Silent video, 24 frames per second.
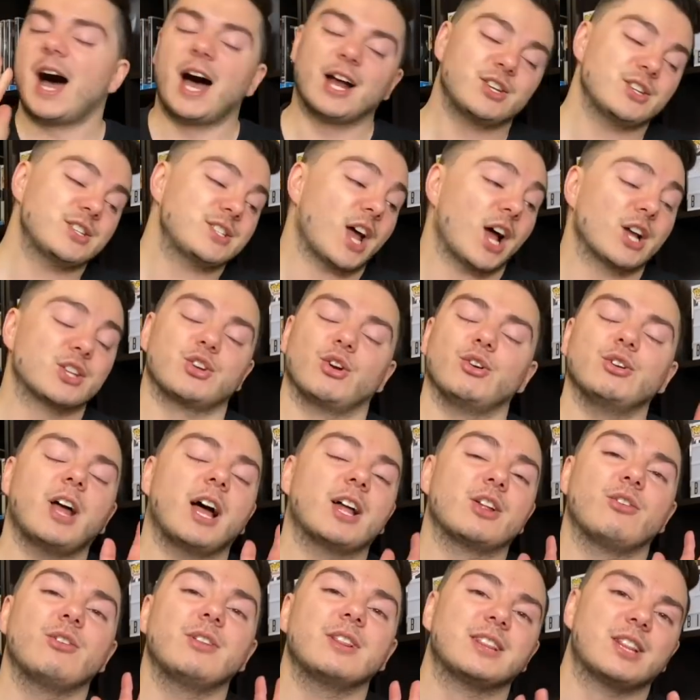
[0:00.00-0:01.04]
I
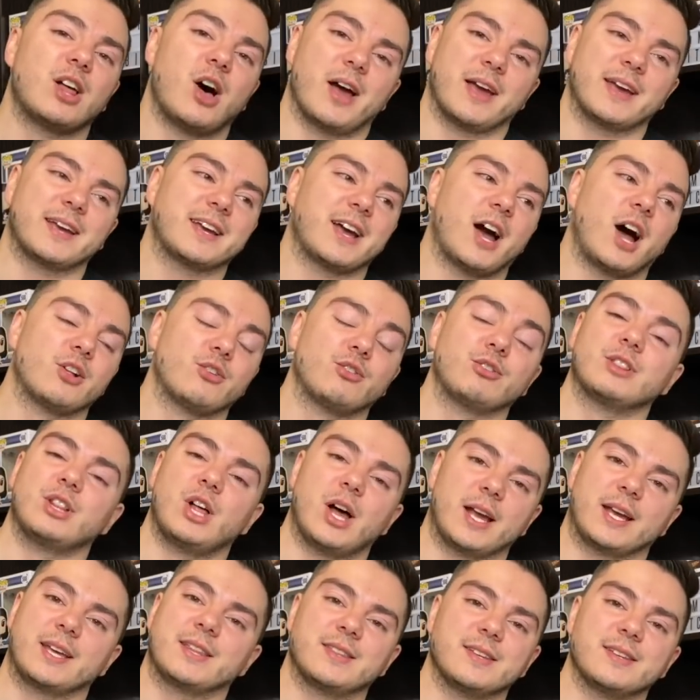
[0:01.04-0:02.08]
don't
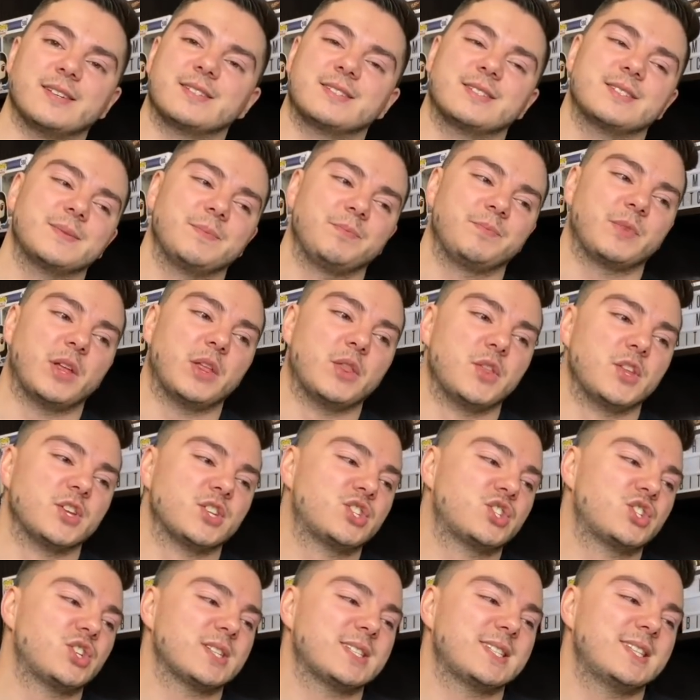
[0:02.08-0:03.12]
like this.
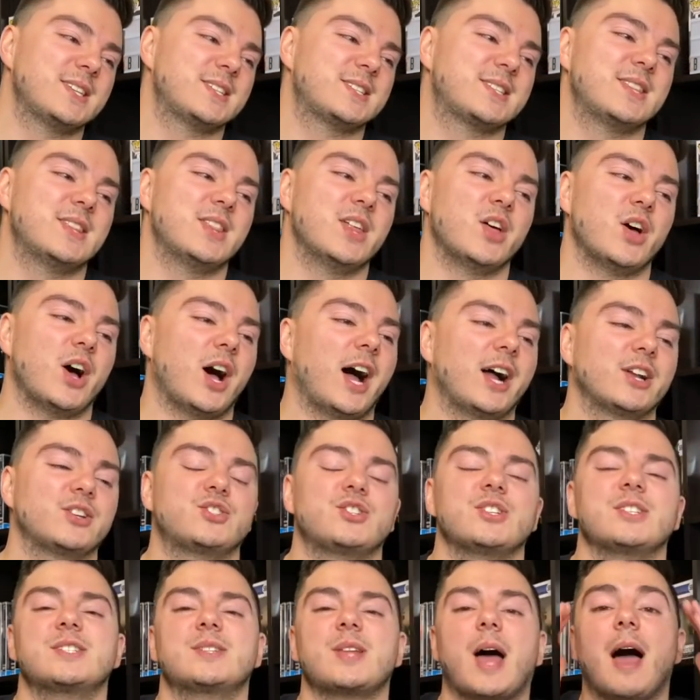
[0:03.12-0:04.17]
There's just this...
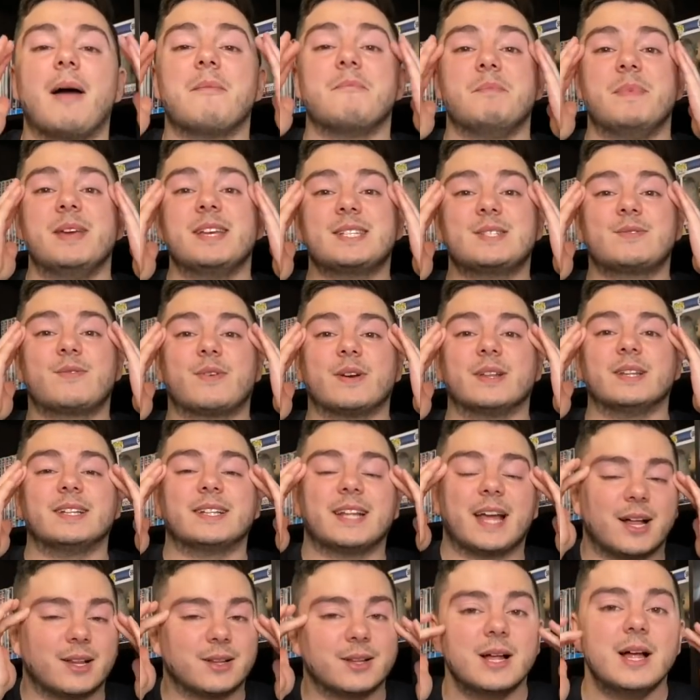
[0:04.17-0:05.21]
I miss
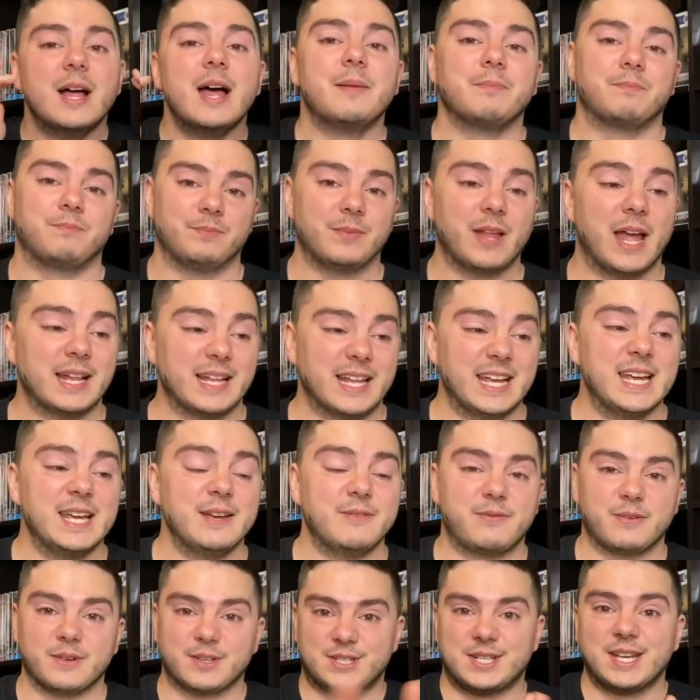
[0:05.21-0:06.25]
Villanelle and
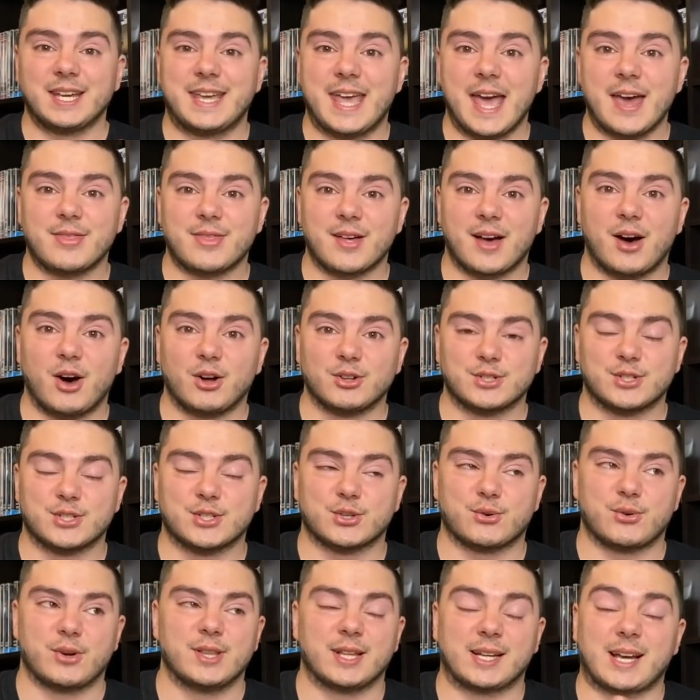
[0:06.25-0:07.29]
Eve together on
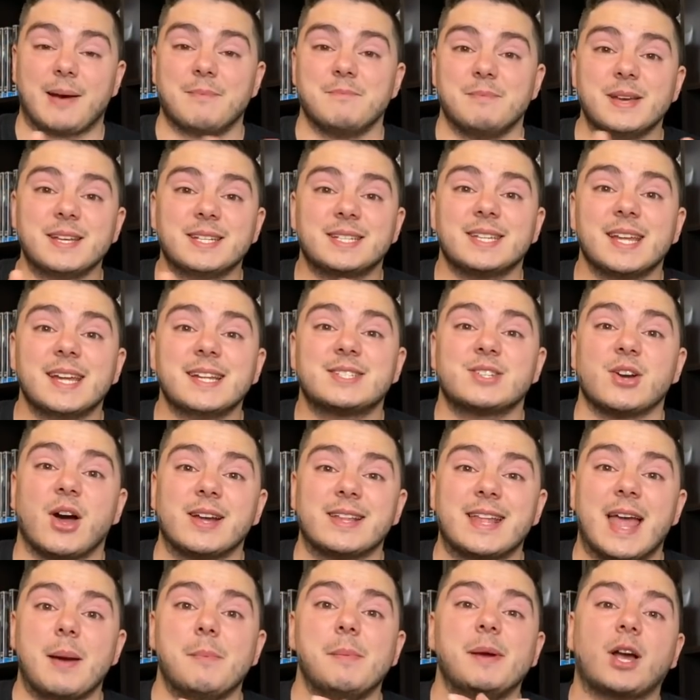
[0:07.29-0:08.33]
screen. Like, I miss their
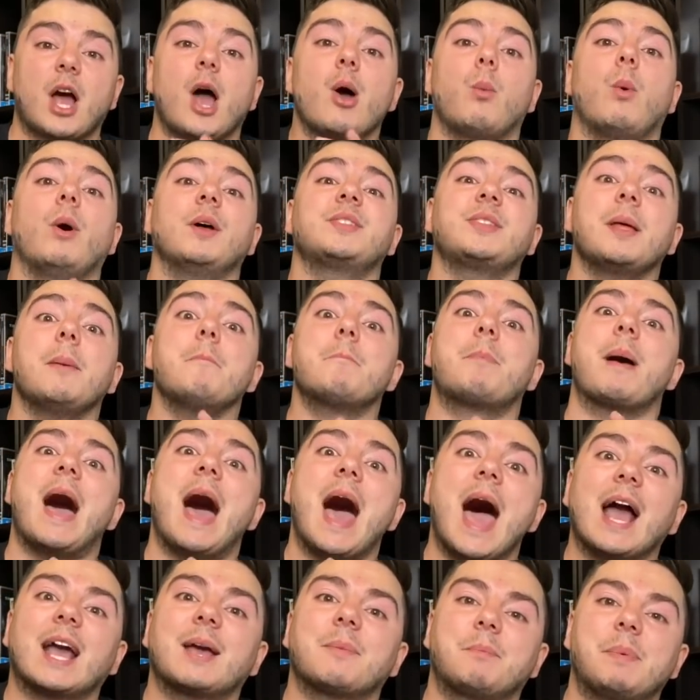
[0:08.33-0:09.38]
dynamic. I want them
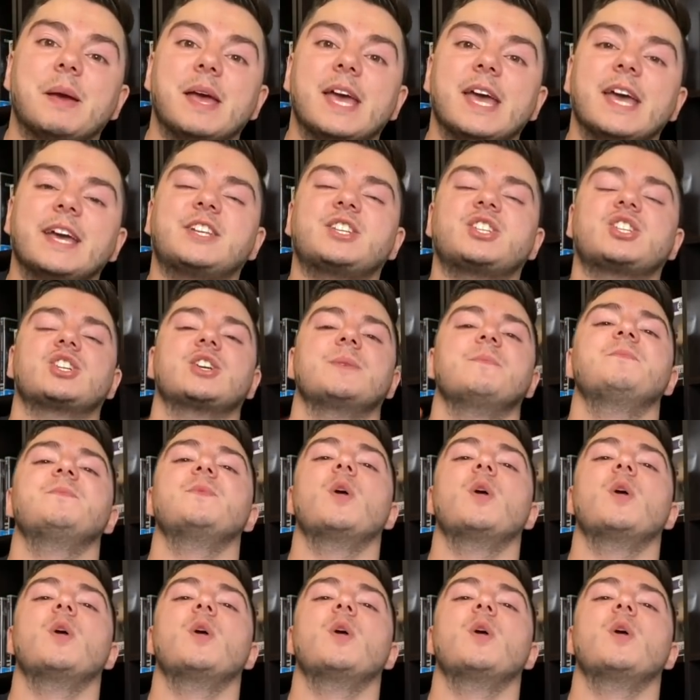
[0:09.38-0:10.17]
back, bitch!